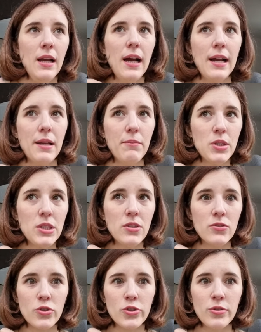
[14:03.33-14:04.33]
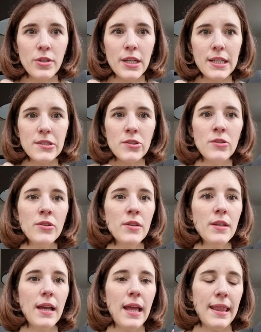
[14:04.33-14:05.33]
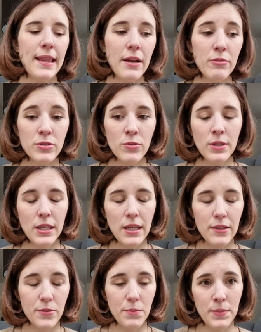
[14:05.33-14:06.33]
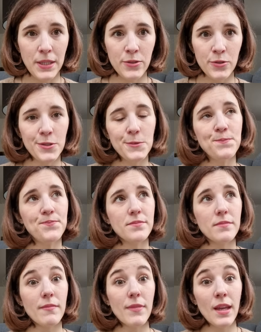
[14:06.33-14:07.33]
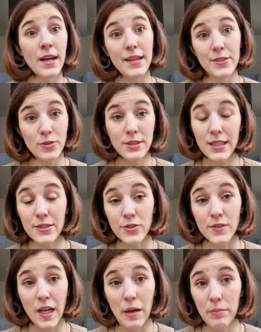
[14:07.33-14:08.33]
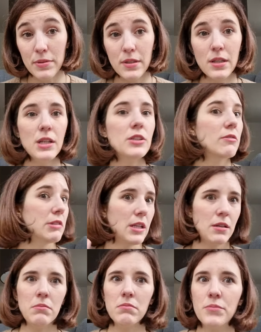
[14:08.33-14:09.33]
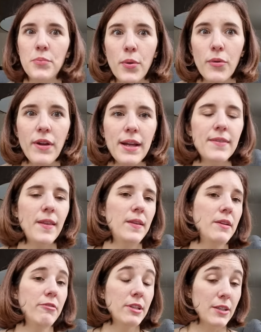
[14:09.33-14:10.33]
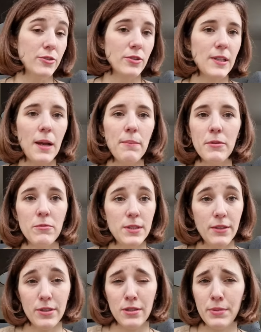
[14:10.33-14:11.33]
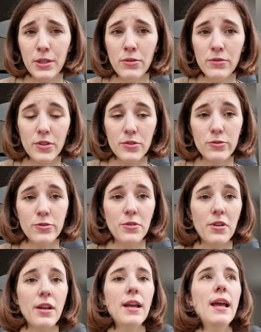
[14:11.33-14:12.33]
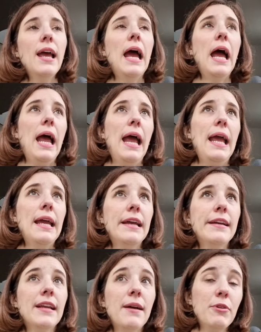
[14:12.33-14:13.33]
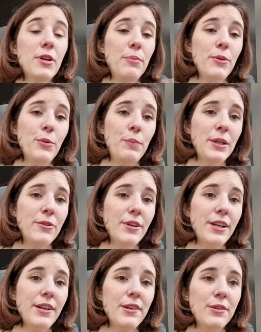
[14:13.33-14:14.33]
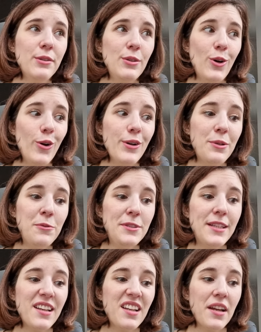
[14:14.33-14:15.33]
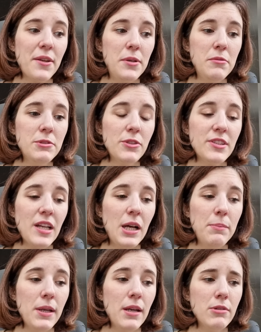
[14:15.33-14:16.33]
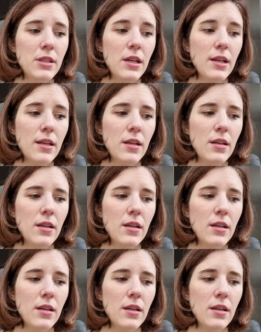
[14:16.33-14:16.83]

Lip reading: I can put it on the shoulder and so on. And I was looking at the pictures and I saw it has a strap. So I was like, perfect, then if it has a strap, it will definitely be good for the shoulder. And I'm gonna put the picture here, how it looks like actually with a strap, and I was like,